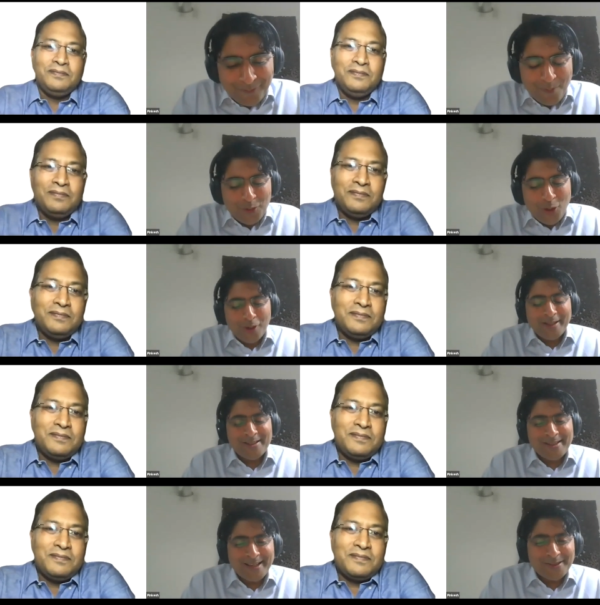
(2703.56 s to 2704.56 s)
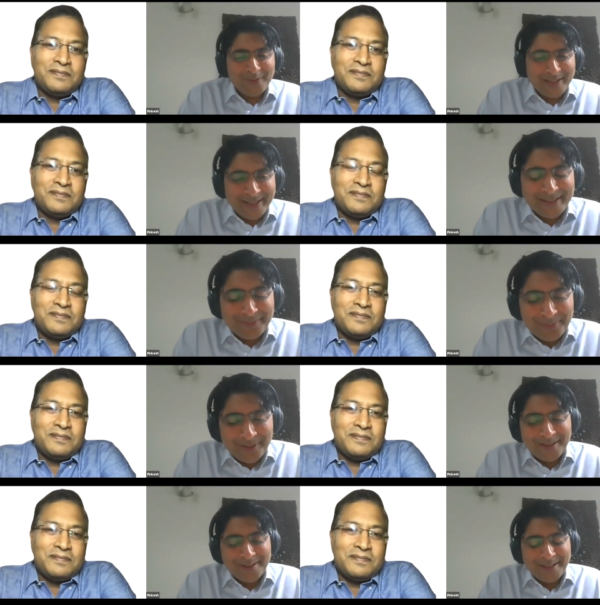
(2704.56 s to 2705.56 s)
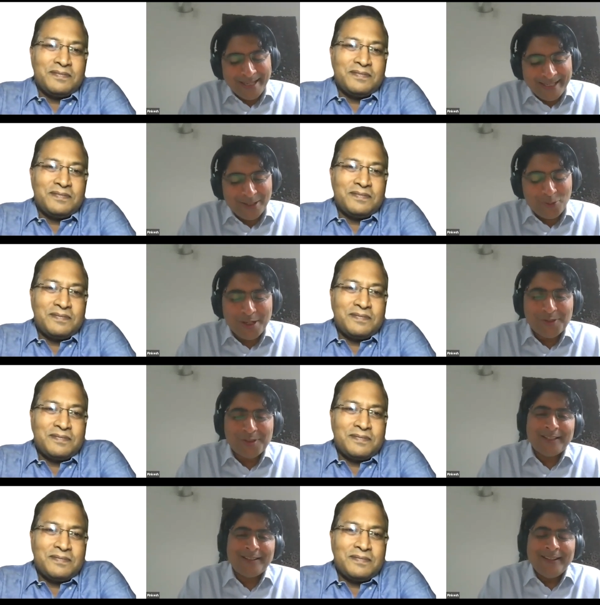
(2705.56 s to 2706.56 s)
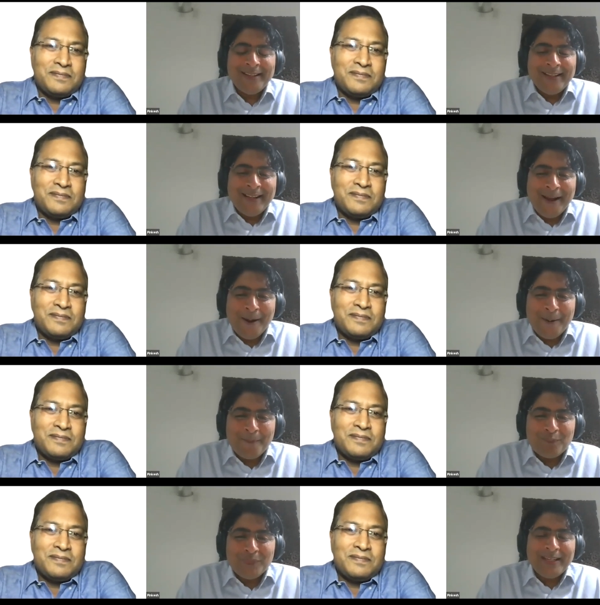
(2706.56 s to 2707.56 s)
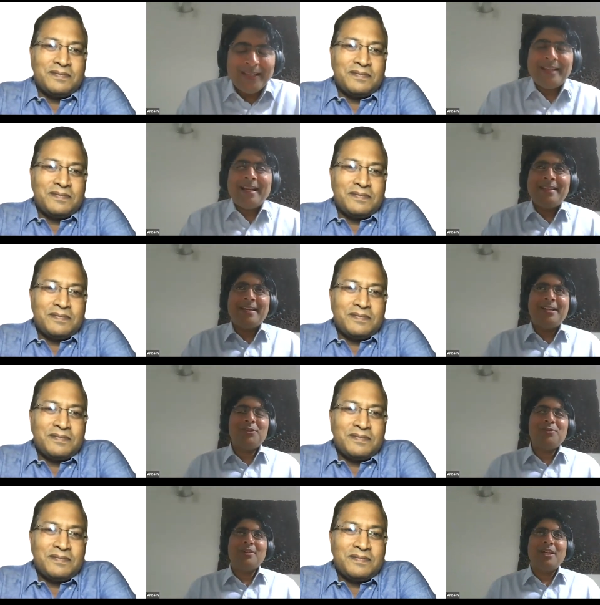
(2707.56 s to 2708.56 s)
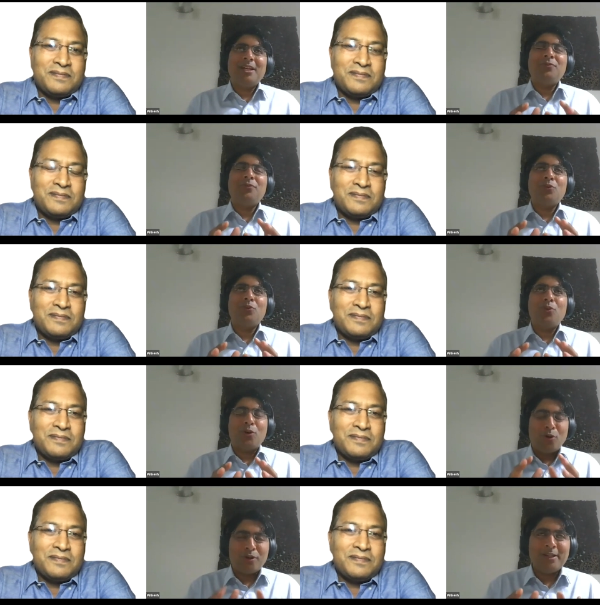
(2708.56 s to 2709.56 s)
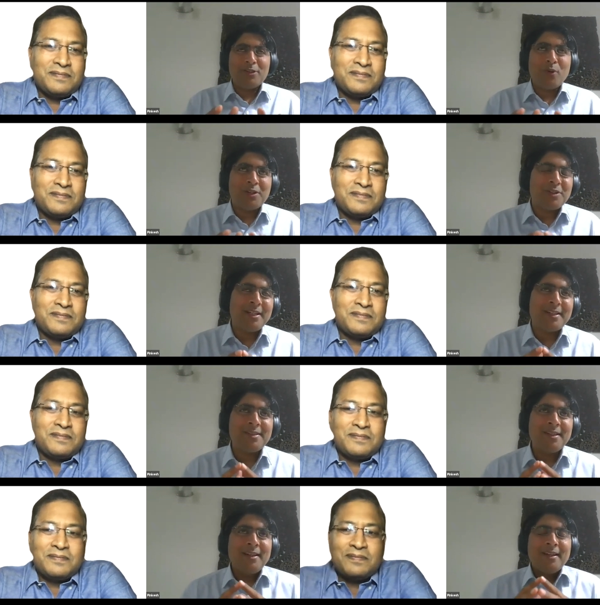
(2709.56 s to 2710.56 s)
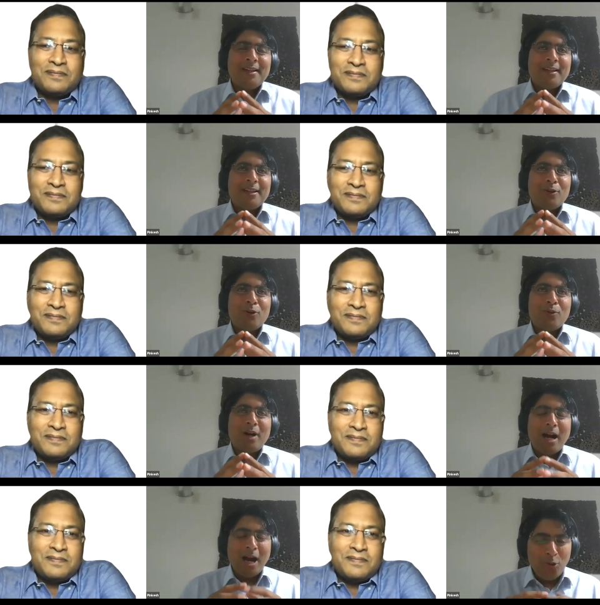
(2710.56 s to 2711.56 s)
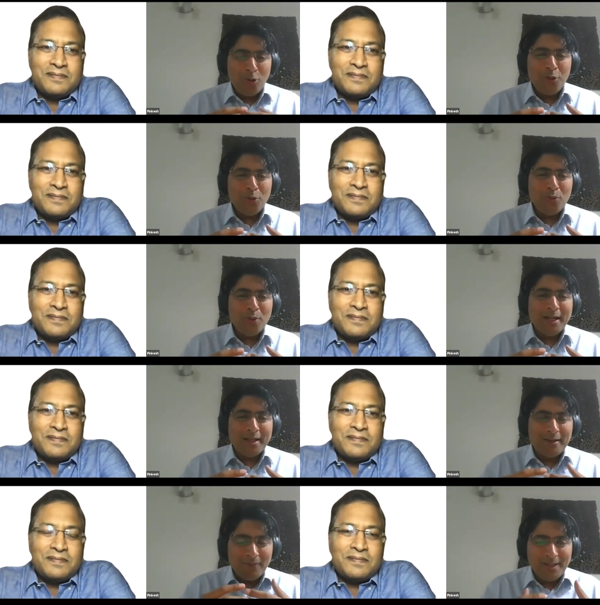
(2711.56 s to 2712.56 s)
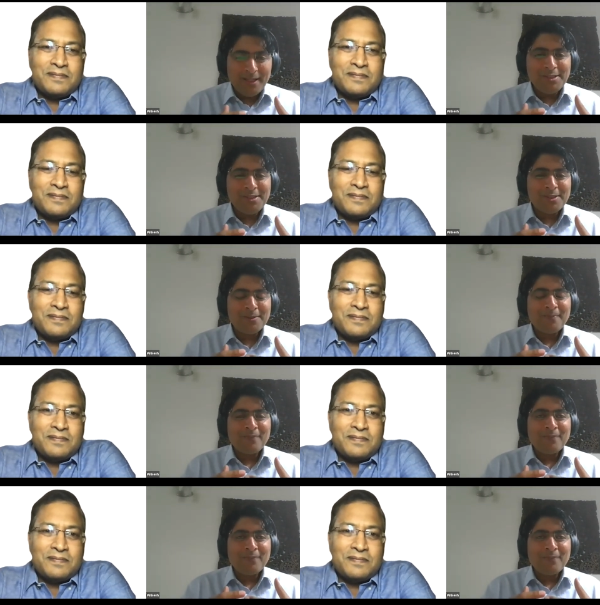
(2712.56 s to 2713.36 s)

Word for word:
Speaker 1: from the audience has a very uh, related question. Um, and, and I think his, his view or, or his question is, you know, how do you convince